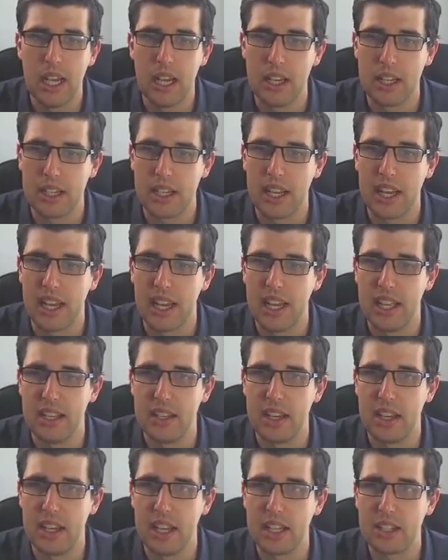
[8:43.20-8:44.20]
Okay,
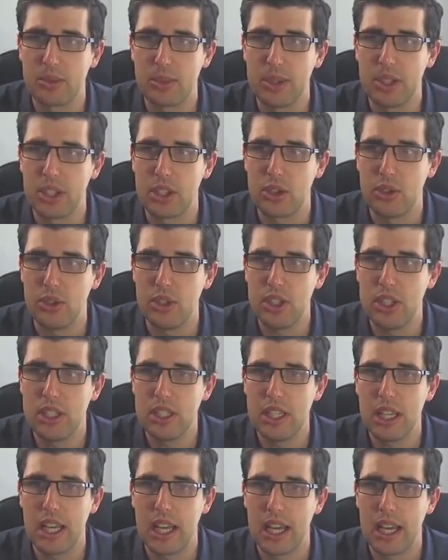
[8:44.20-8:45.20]
and that's really good.
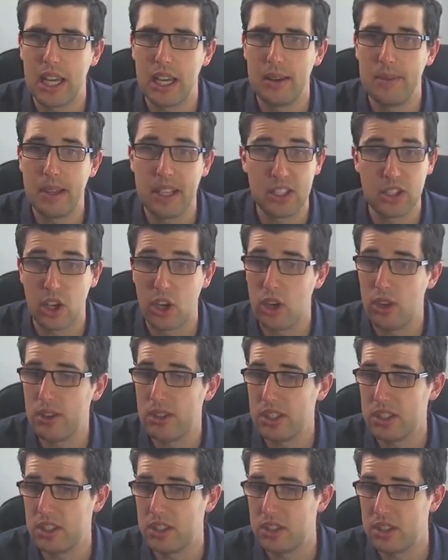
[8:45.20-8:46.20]
As a
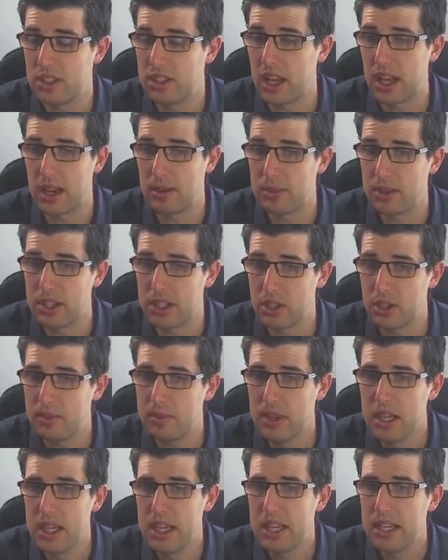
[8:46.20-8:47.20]
whole, this is really
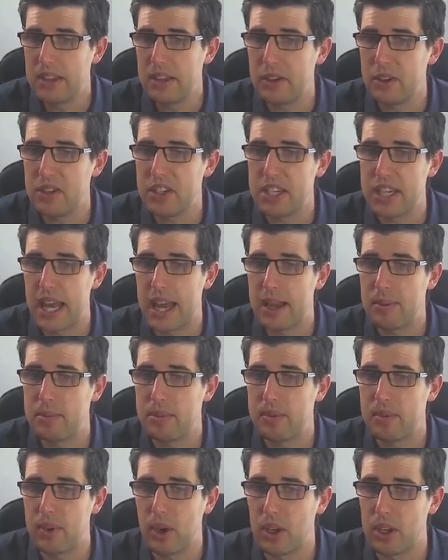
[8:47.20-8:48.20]
good. There is an
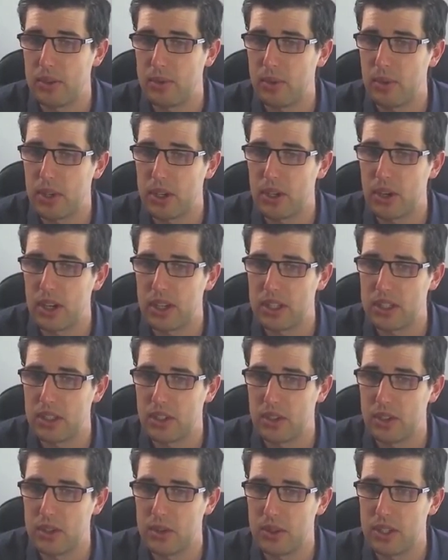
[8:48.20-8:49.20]
app. Oh, you've already got it,
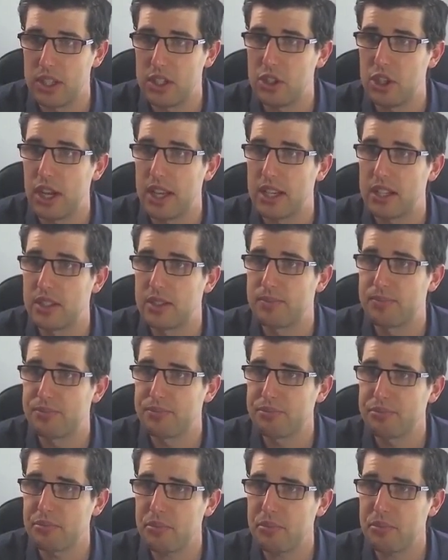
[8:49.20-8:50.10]
so it already shakes.